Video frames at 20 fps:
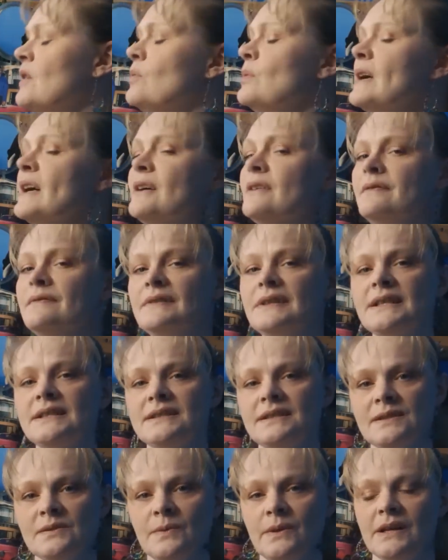Well, this
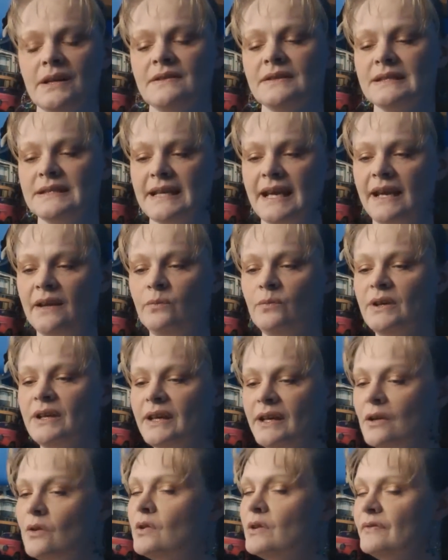is what I'll say. When
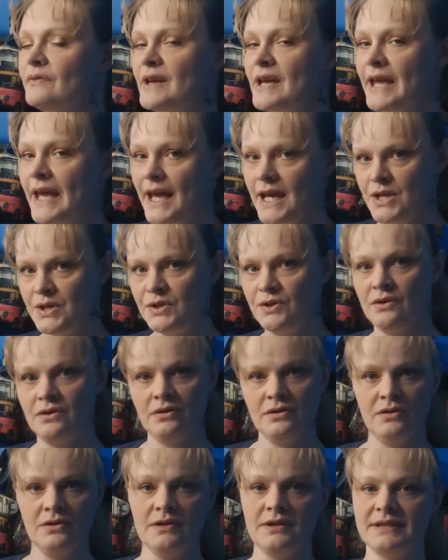I go on vacation
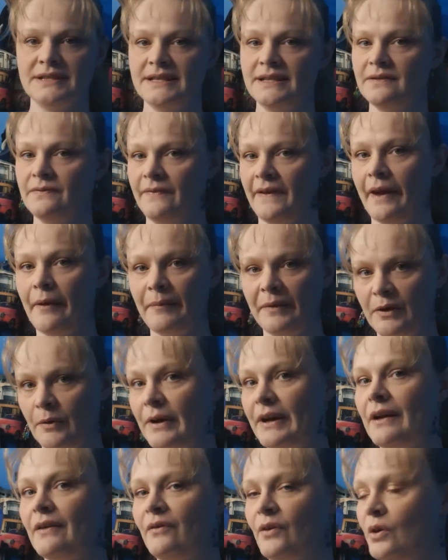or to see the family or
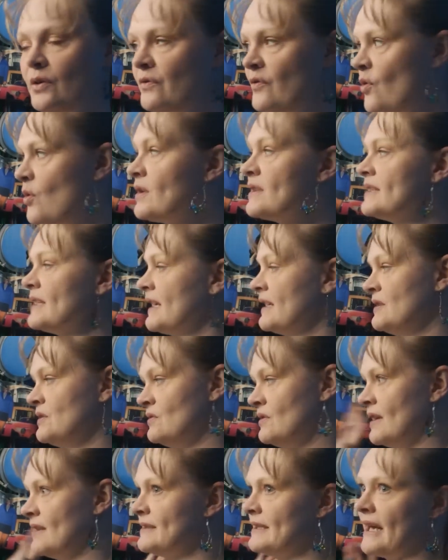whatever, of course, I do
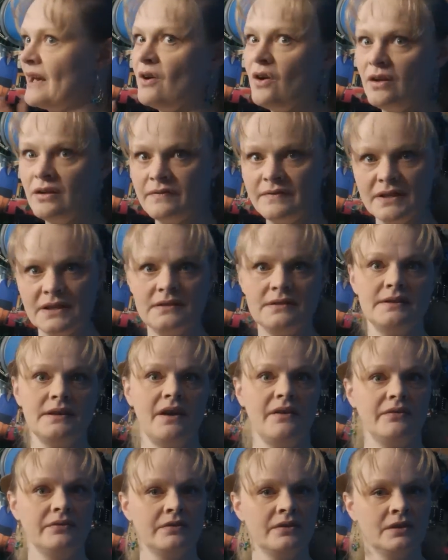not take all of this
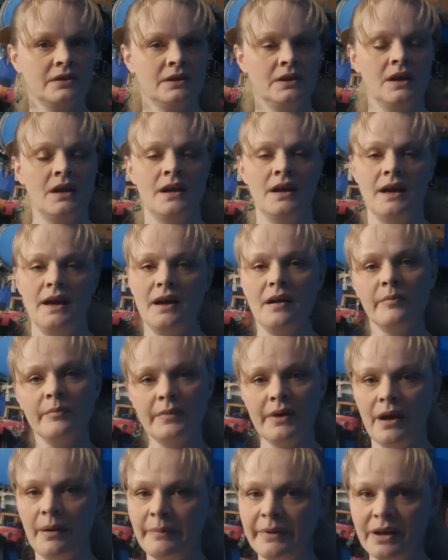stuff.
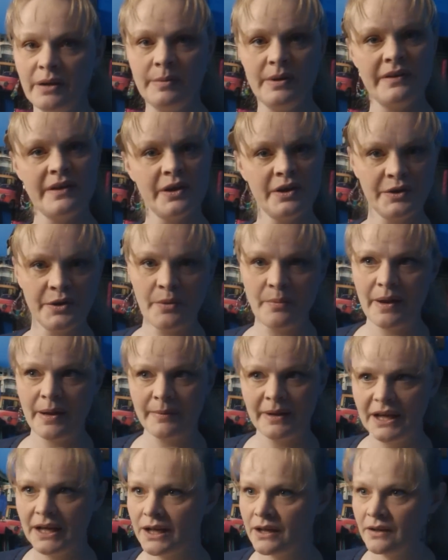I'm going to be there, you know,
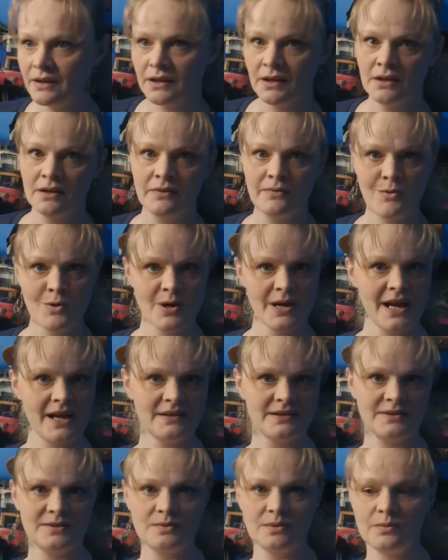maybe 4
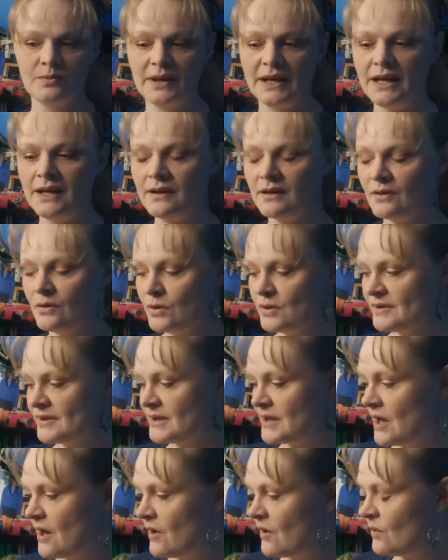days to a week or
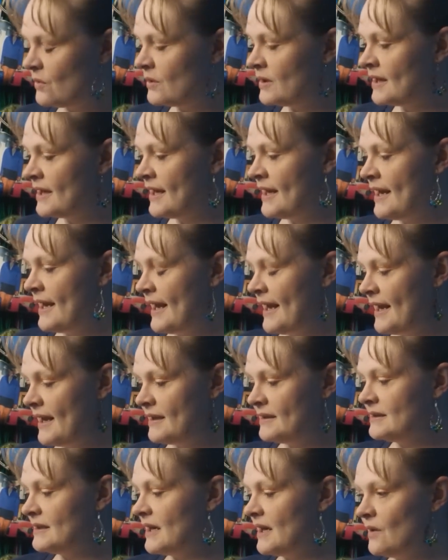so.
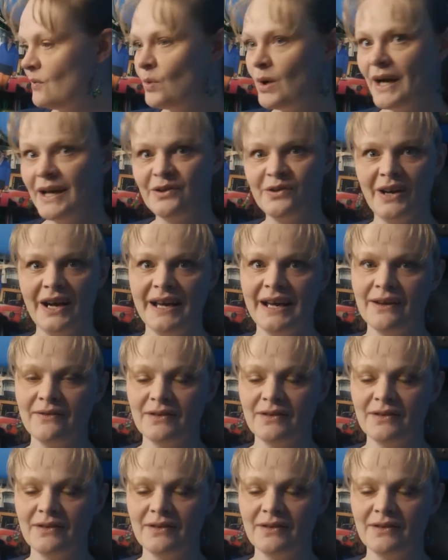And why drag